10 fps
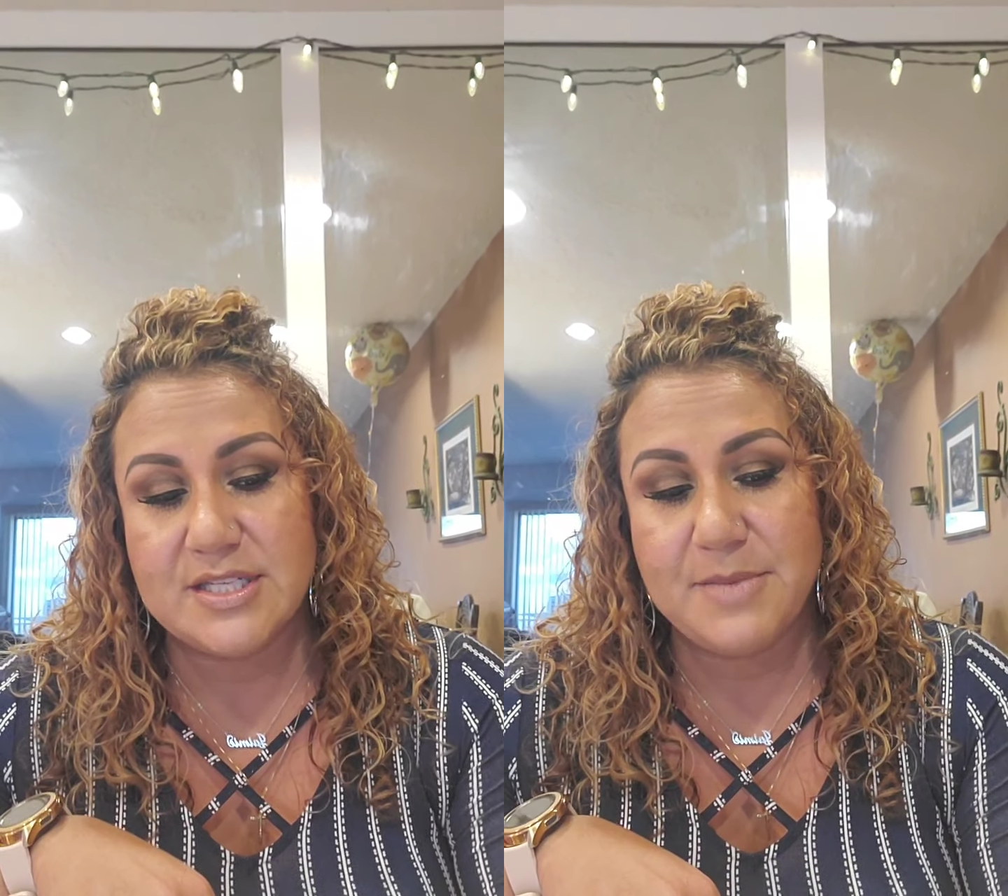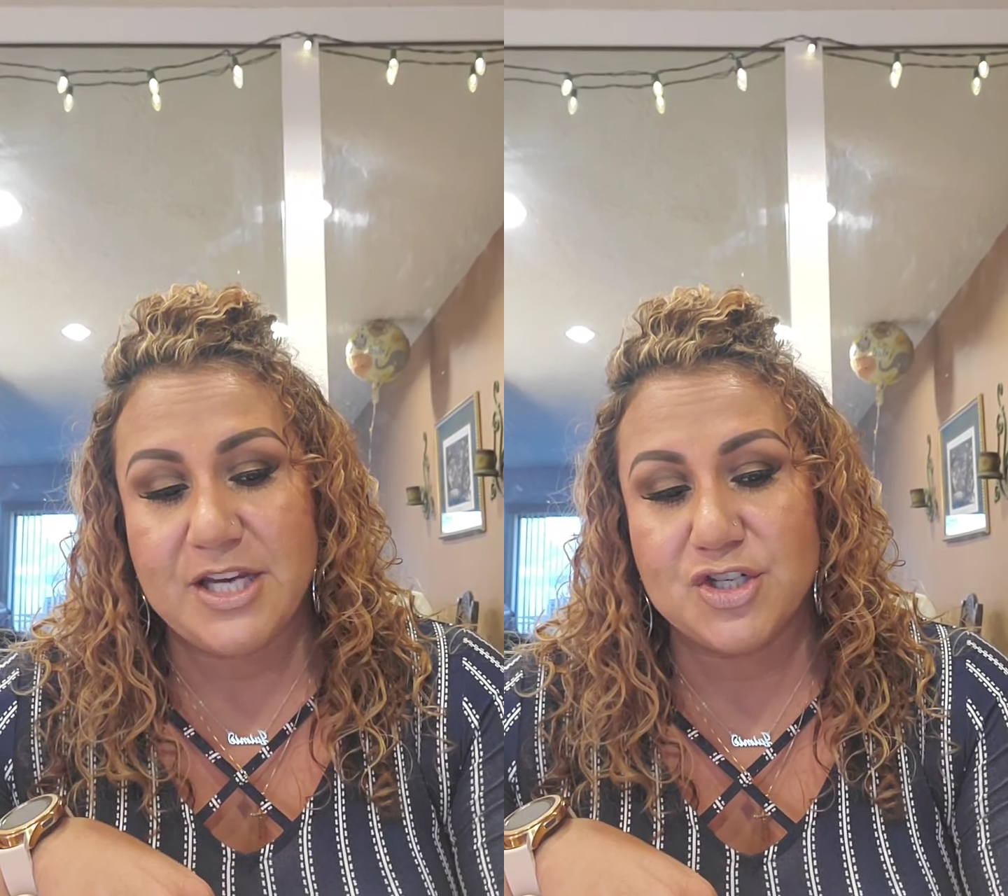
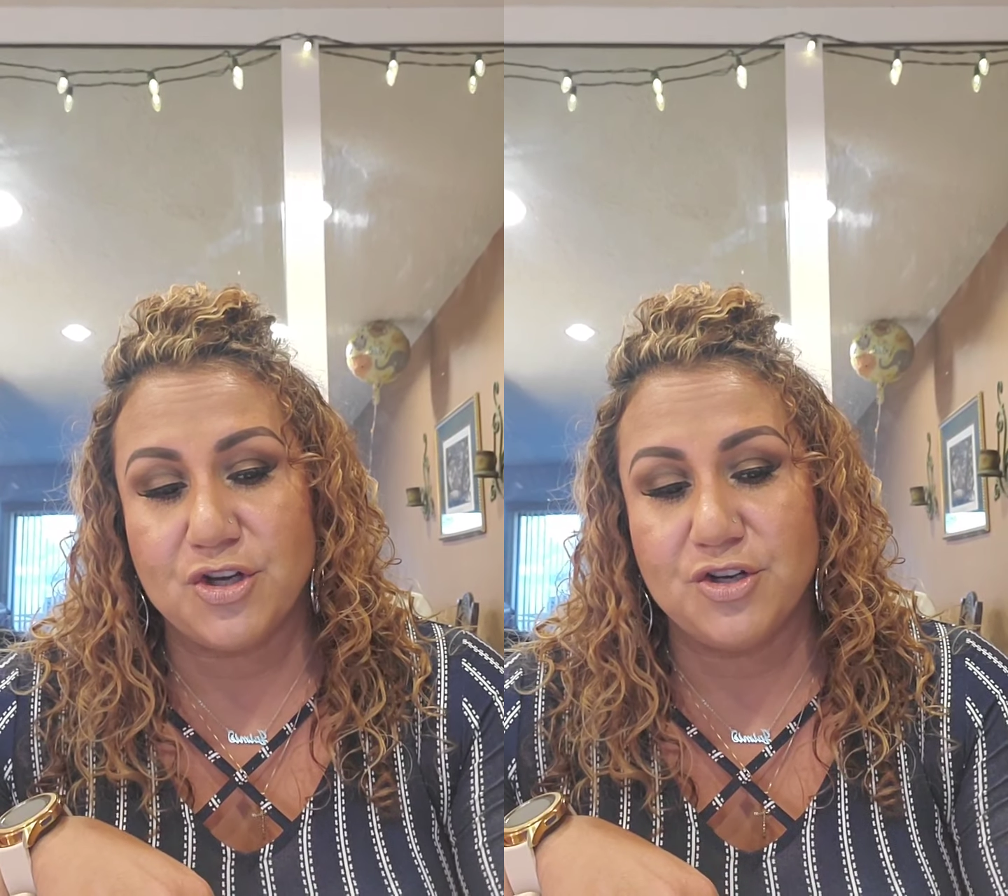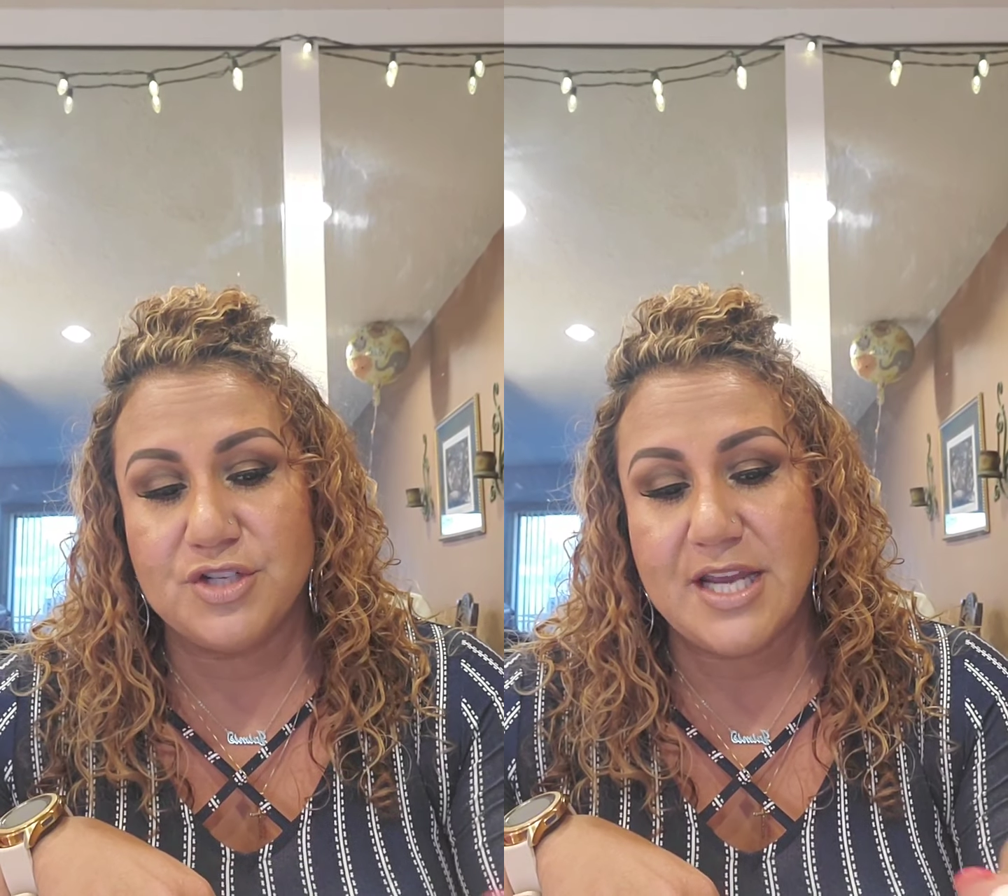to make sure
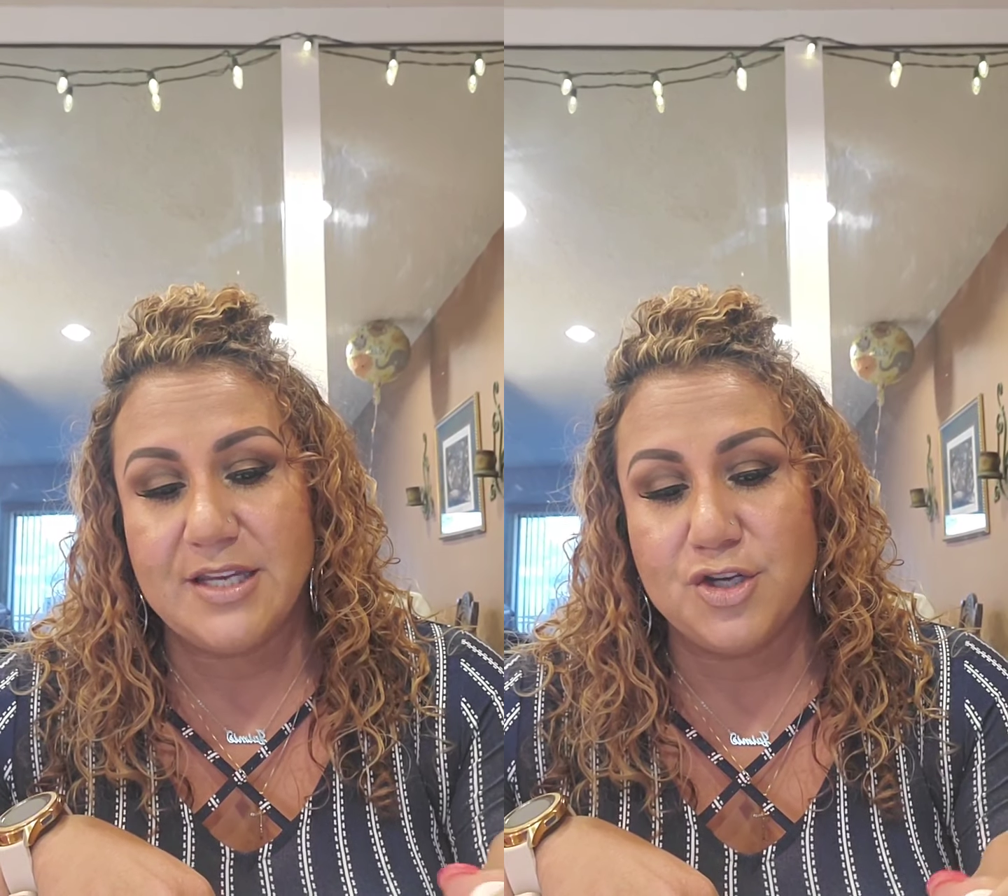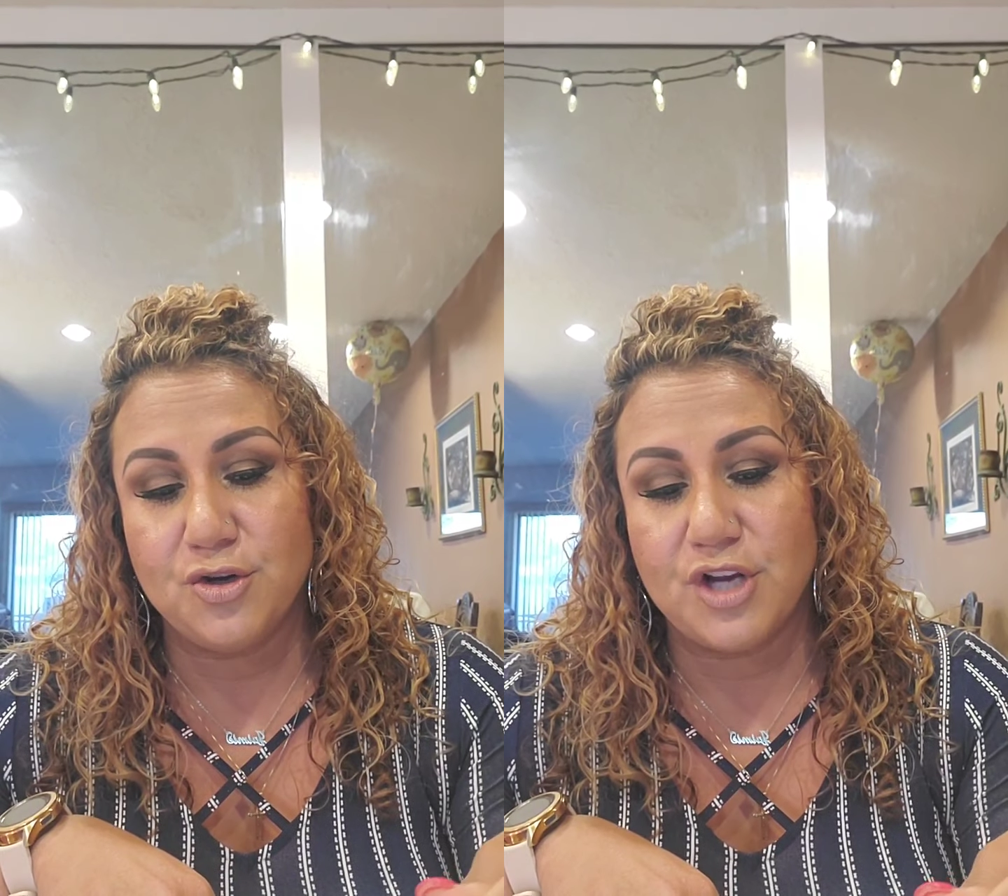you're
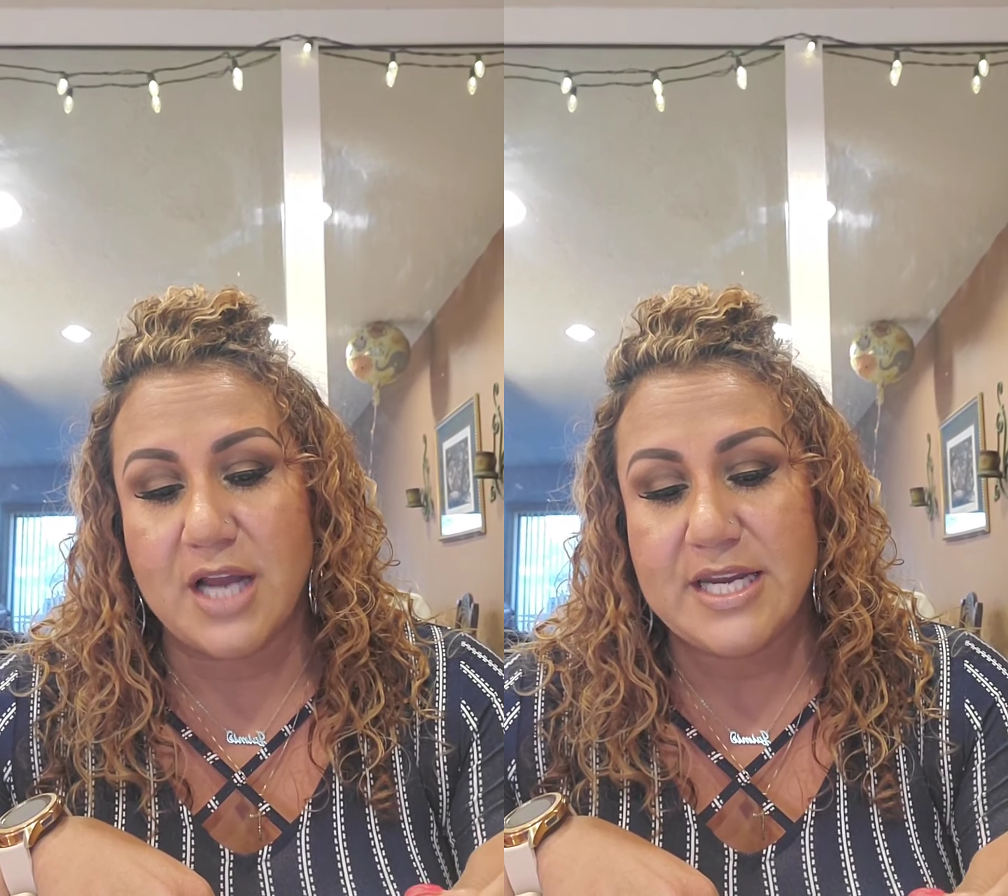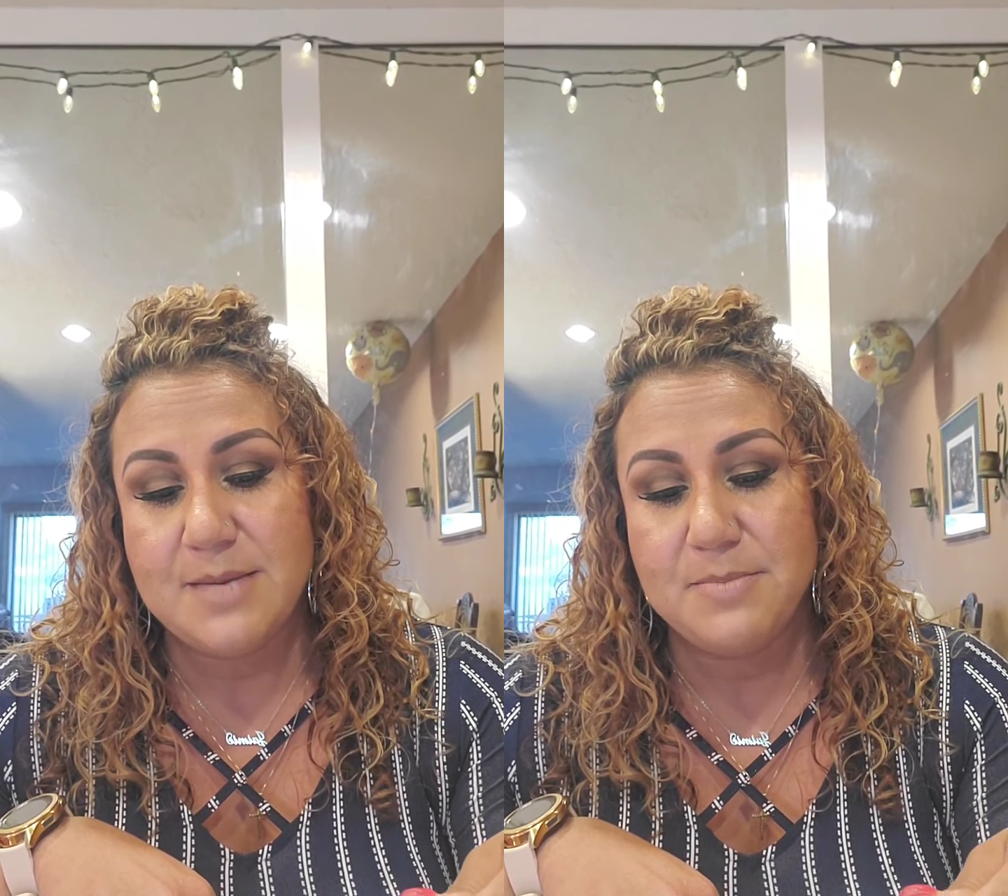taking your
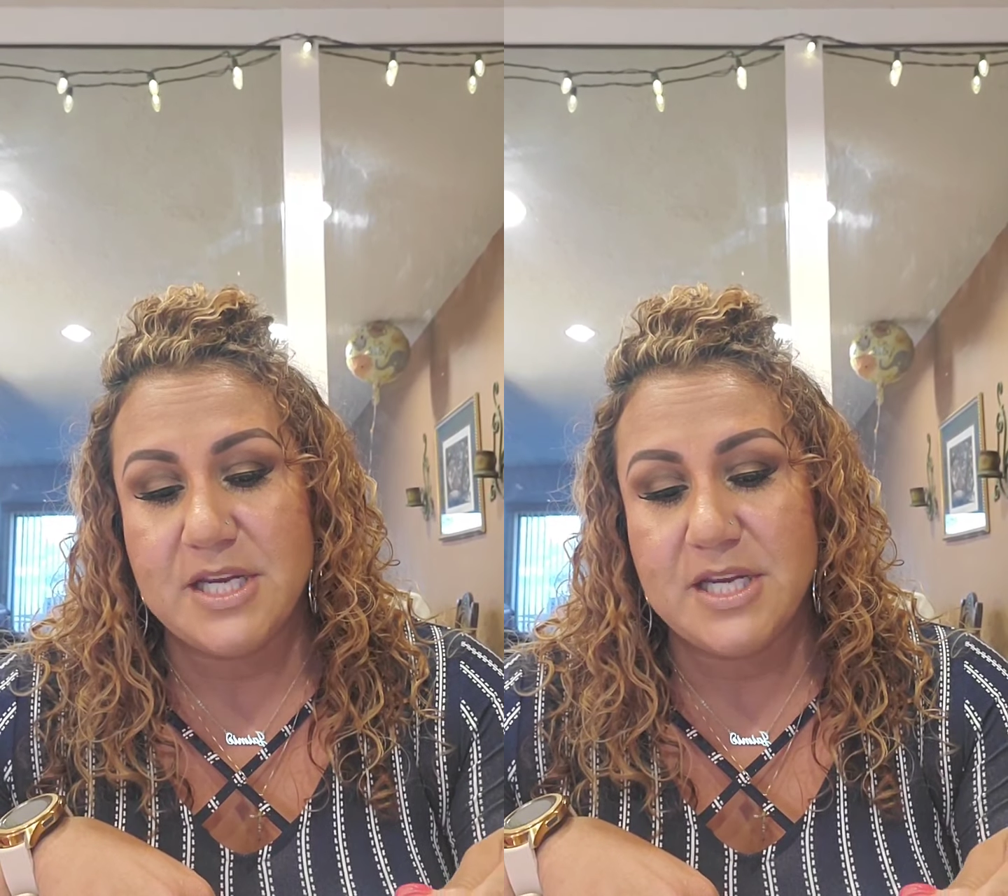ganim,